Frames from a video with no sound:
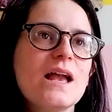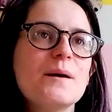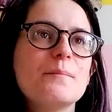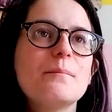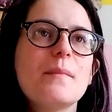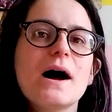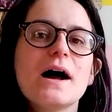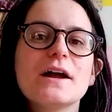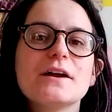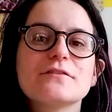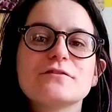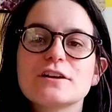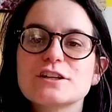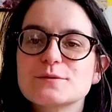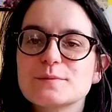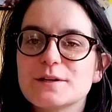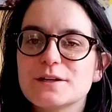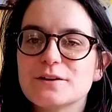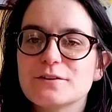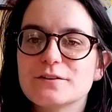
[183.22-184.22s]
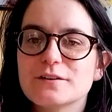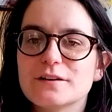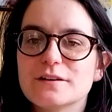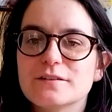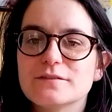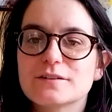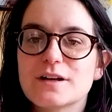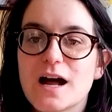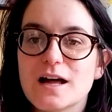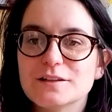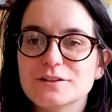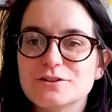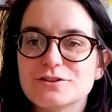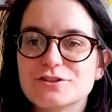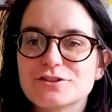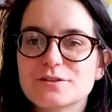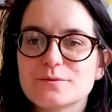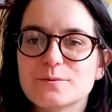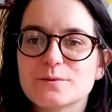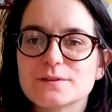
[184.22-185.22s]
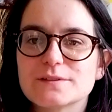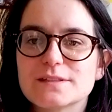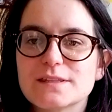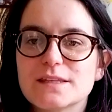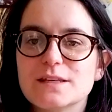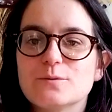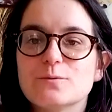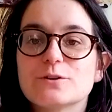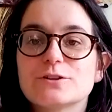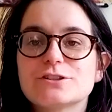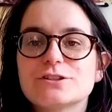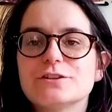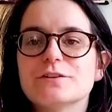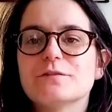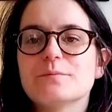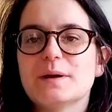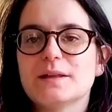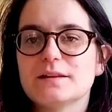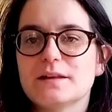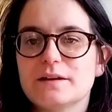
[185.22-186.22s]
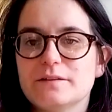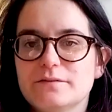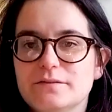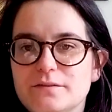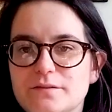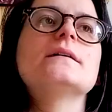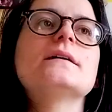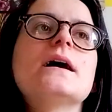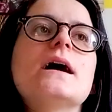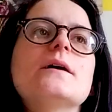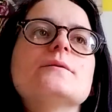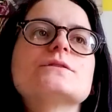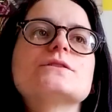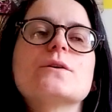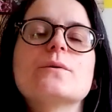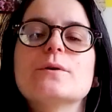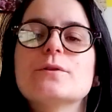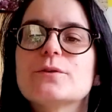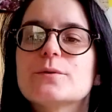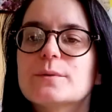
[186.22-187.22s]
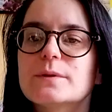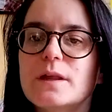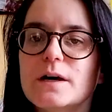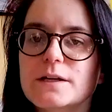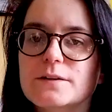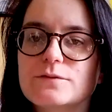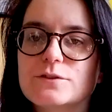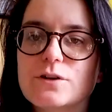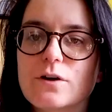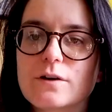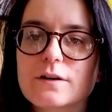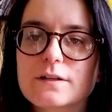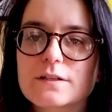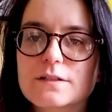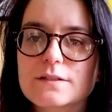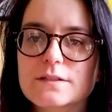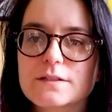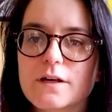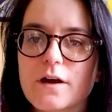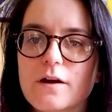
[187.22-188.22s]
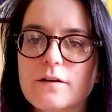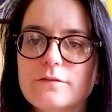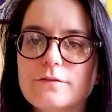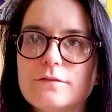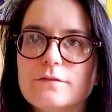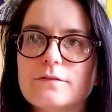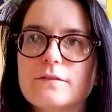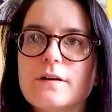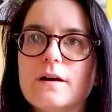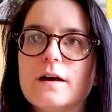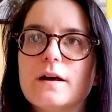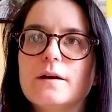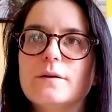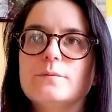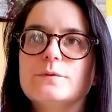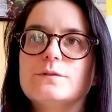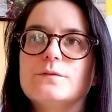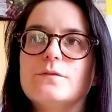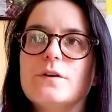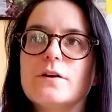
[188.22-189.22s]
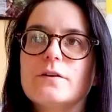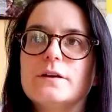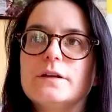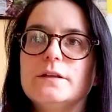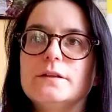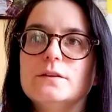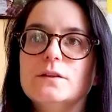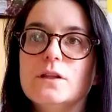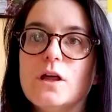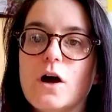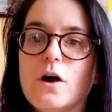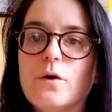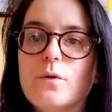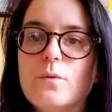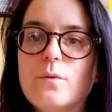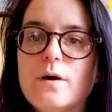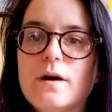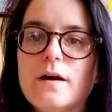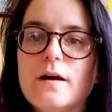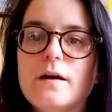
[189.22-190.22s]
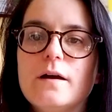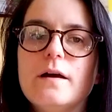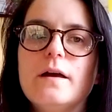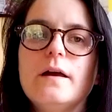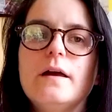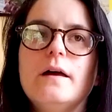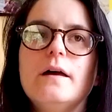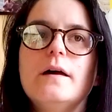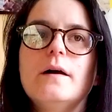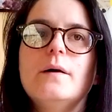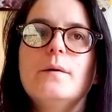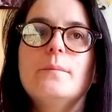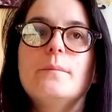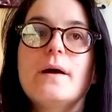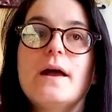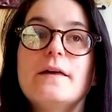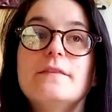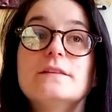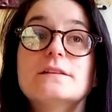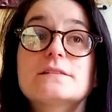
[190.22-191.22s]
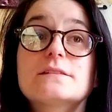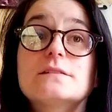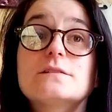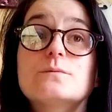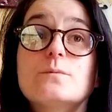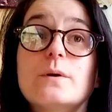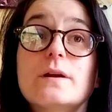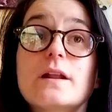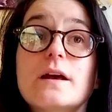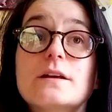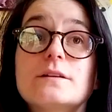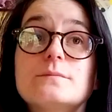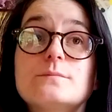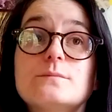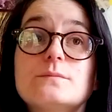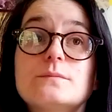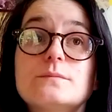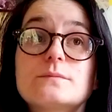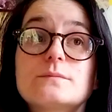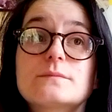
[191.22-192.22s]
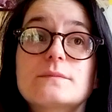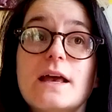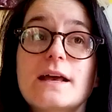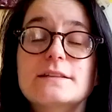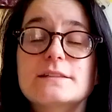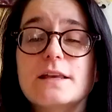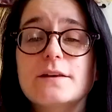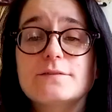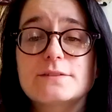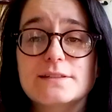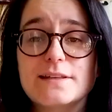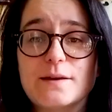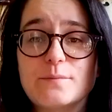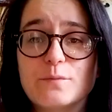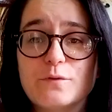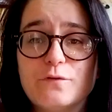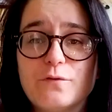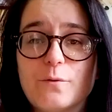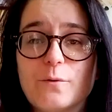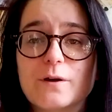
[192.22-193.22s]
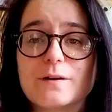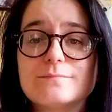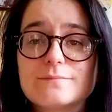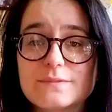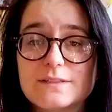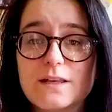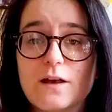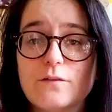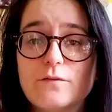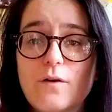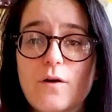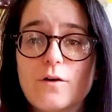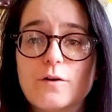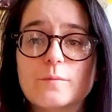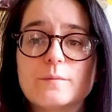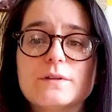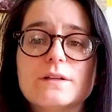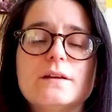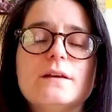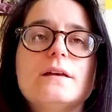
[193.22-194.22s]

My freshman year of college was the worst year of my life. I was going through a lot of dark stuff. I was very low, and this is when I, as I've said before, self-harmed.